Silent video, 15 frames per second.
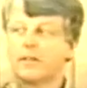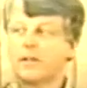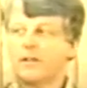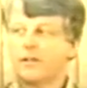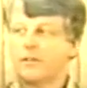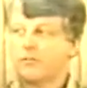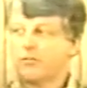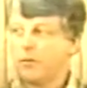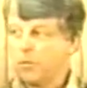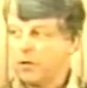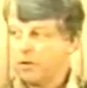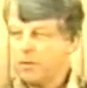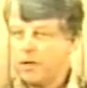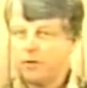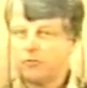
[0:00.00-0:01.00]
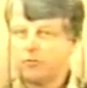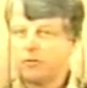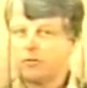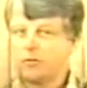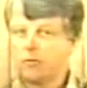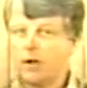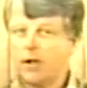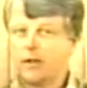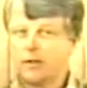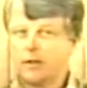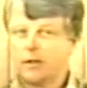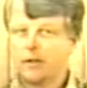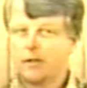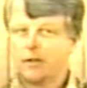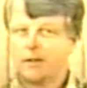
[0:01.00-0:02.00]
It's up on a mount too, right?
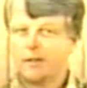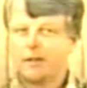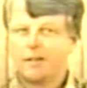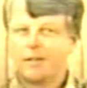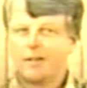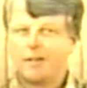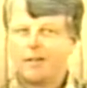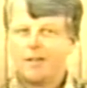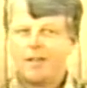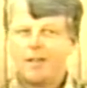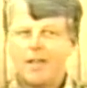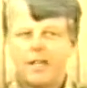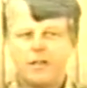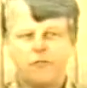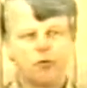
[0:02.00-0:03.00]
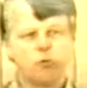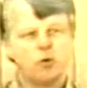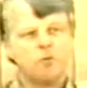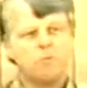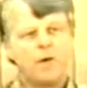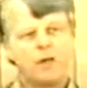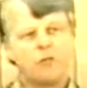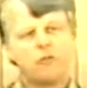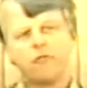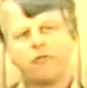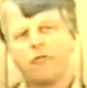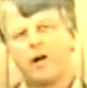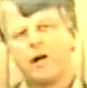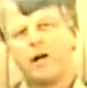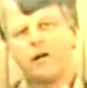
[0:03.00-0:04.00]
And if you read Matthew
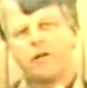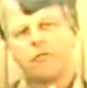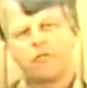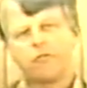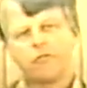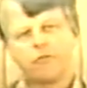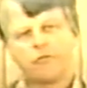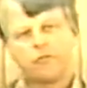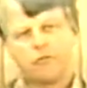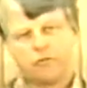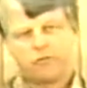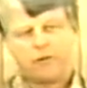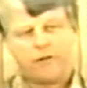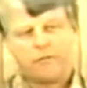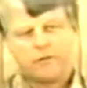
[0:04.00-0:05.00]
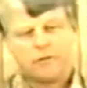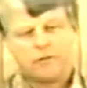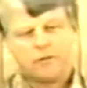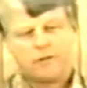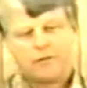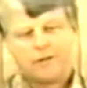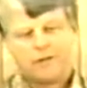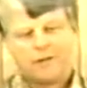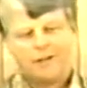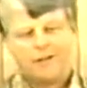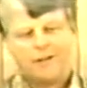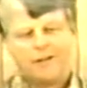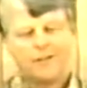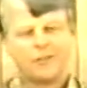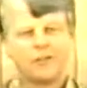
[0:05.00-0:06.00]
5 to 7,
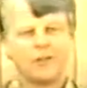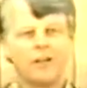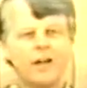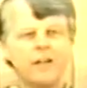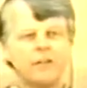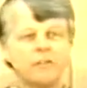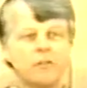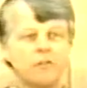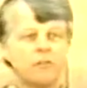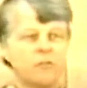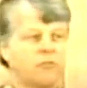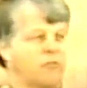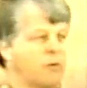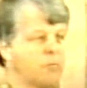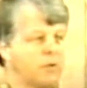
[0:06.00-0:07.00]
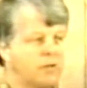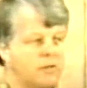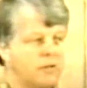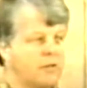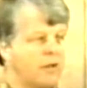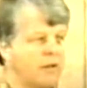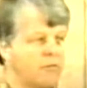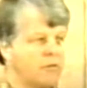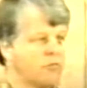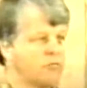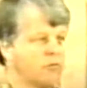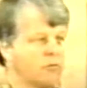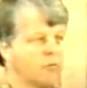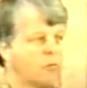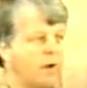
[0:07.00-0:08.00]
in the light of, as W.D. Davies, a
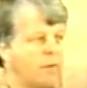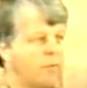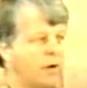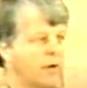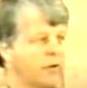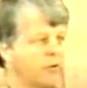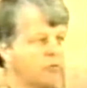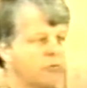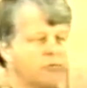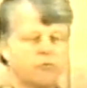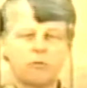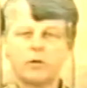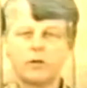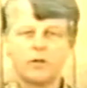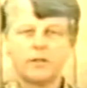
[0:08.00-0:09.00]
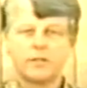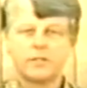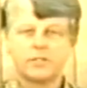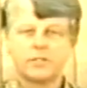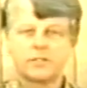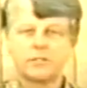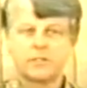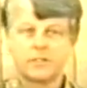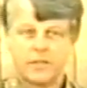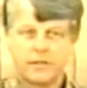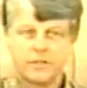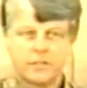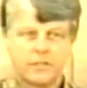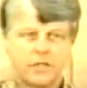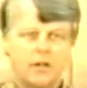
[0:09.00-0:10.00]
rabbi who's written on this,
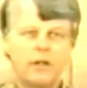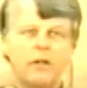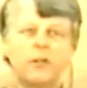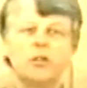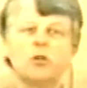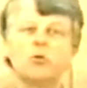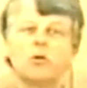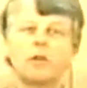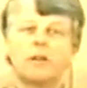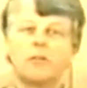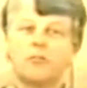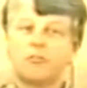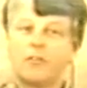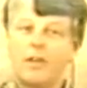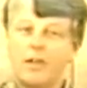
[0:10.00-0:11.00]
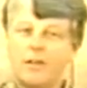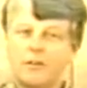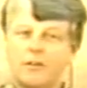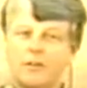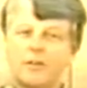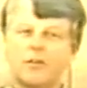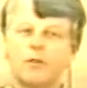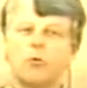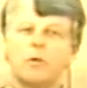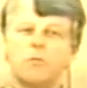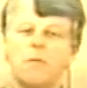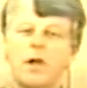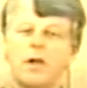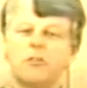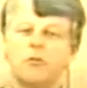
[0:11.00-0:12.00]
says, you will understand that what Matthew